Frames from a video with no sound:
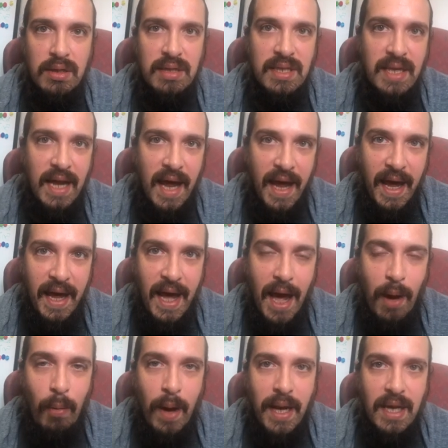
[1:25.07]
today
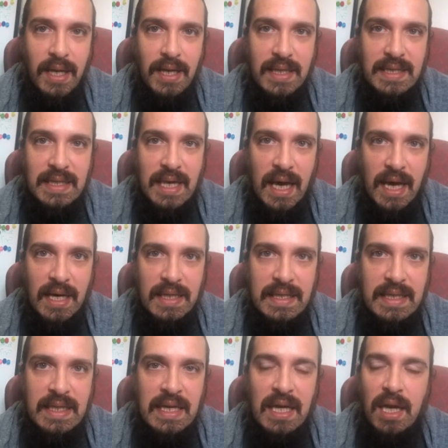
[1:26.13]
I want to discuss
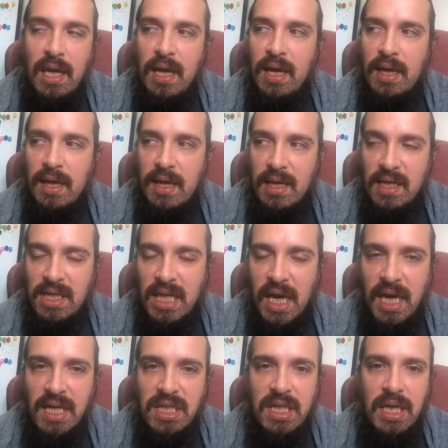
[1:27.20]

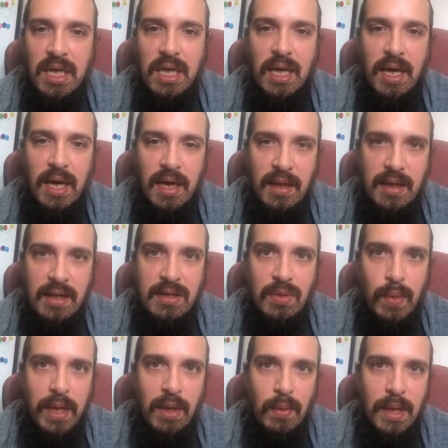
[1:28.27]
initiation in the
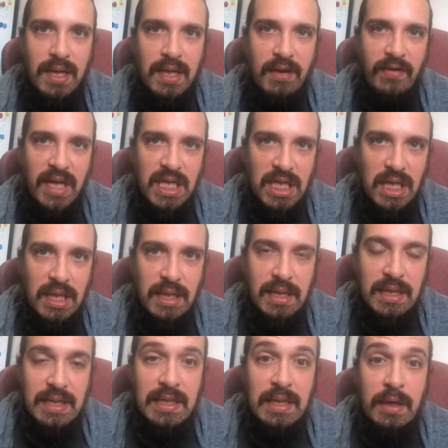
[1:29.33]
21
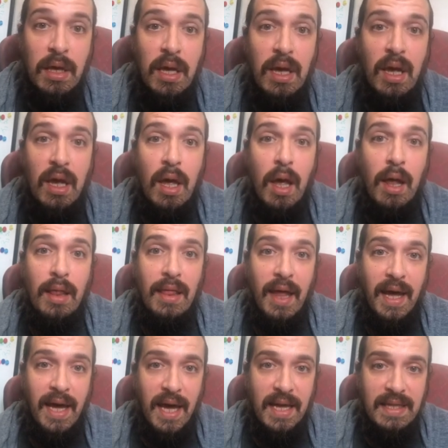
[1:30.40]
divisions.
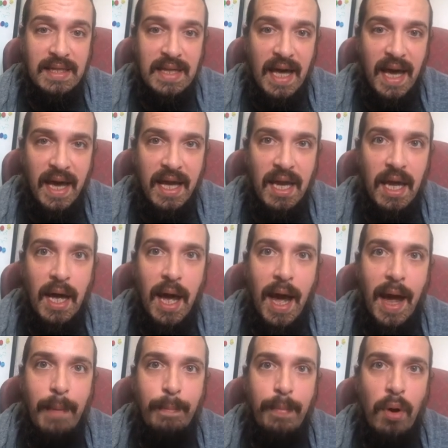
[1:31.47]
Like I said,
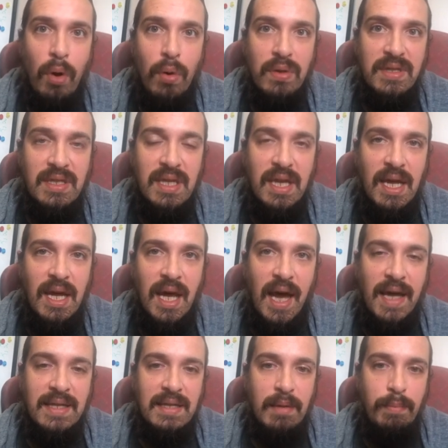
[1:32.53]
I posted it
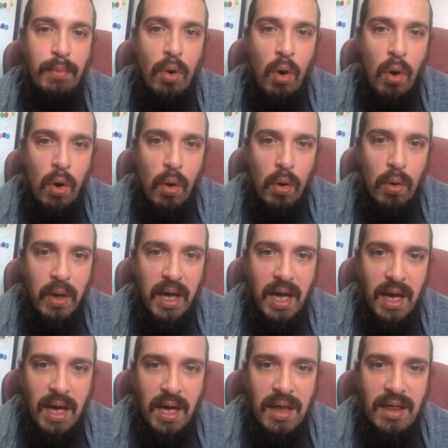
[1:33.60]
as a poll
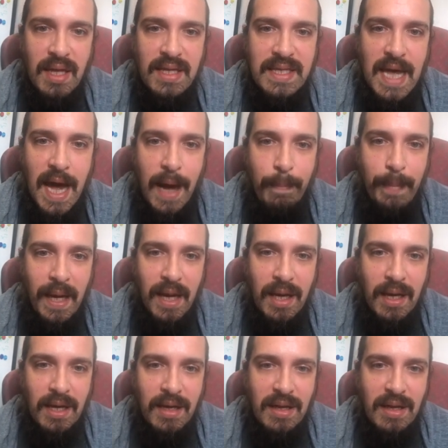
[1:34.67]
in the topic.